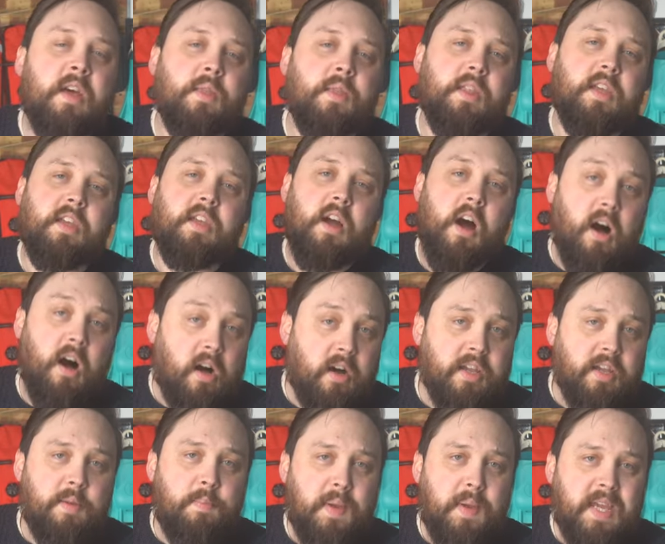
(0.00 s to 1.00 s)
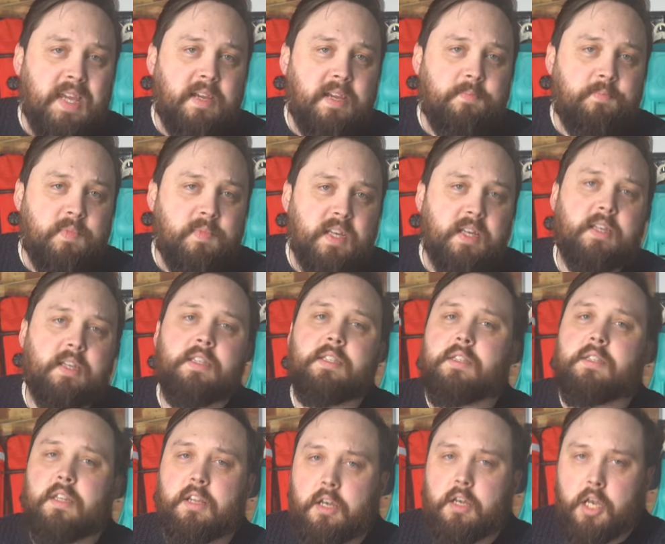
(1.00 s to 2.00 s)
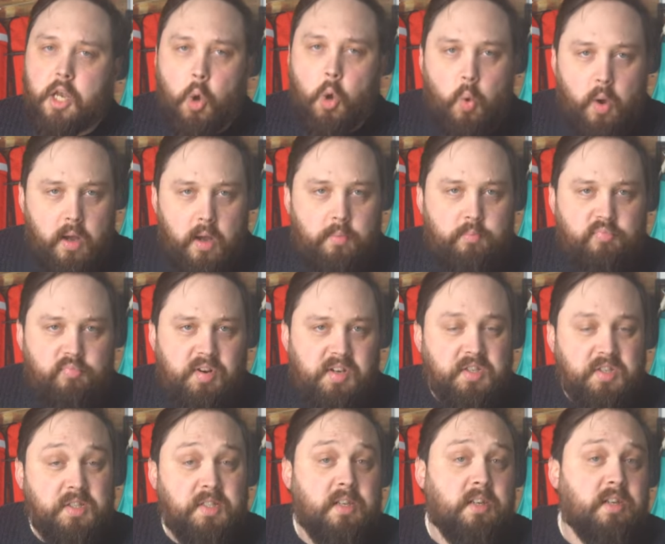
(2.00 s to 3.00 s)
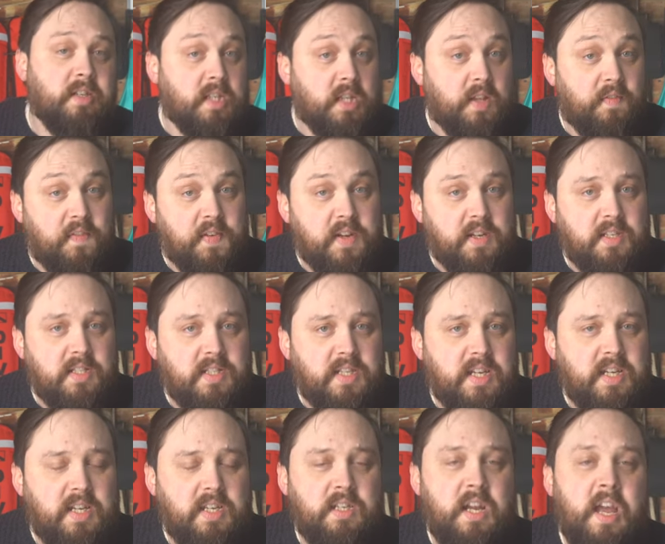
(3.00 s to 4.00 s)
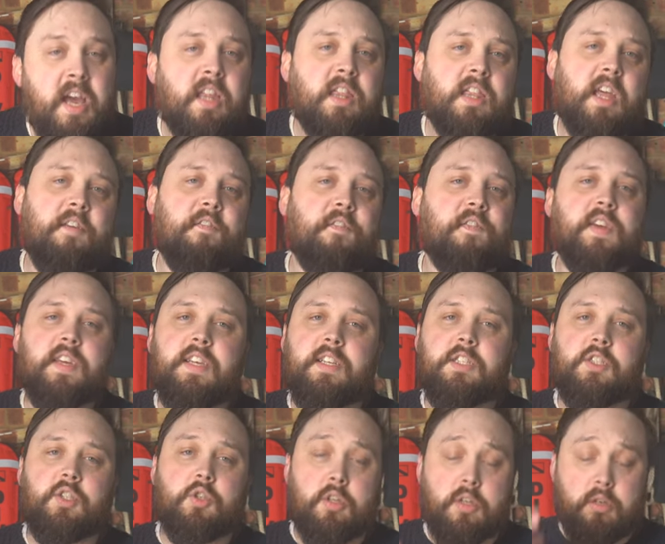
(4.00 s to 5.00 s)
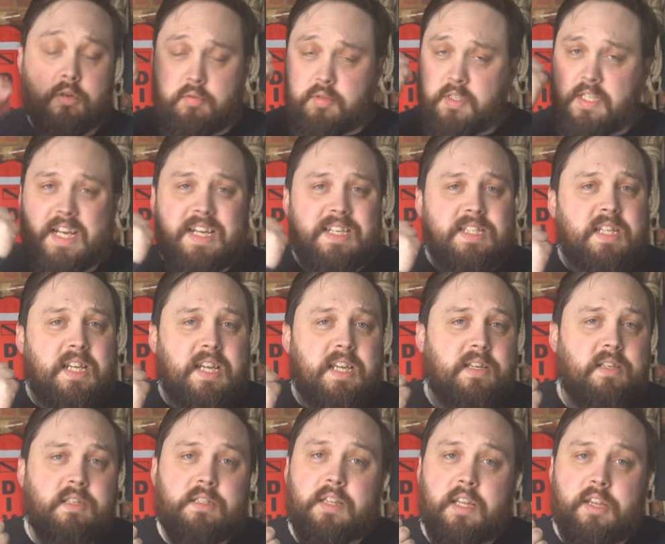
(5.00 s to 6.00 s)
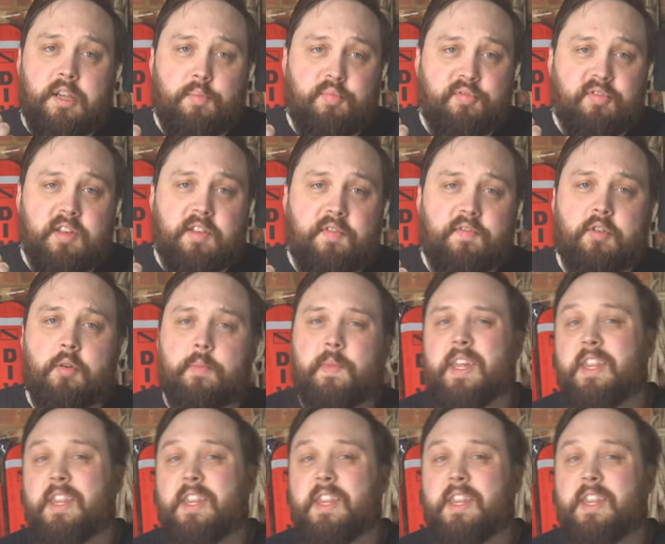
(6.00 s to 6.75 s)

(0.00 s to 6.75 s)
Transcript: The IP is the lower pressure side of the first stage that feeds your second stages that you breathe from,